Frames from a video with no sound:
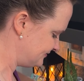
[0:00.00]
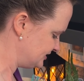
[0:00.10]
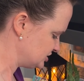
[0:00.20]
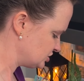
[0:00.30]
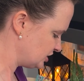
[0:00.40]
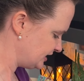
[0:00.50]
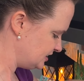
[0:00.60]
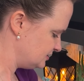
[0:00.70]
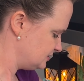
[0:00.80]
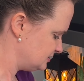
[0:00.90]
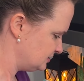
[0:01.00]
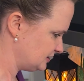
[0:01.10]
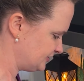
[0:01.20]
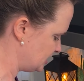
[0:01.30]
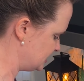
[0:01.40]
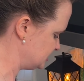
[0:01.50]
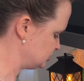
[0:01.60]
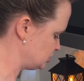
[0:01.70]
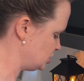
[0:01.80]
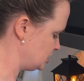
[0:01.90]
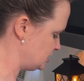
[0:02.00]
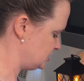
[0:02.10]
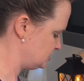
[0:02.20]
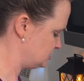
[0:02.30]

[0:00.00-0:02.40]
that finish cooking. Let the onions cook.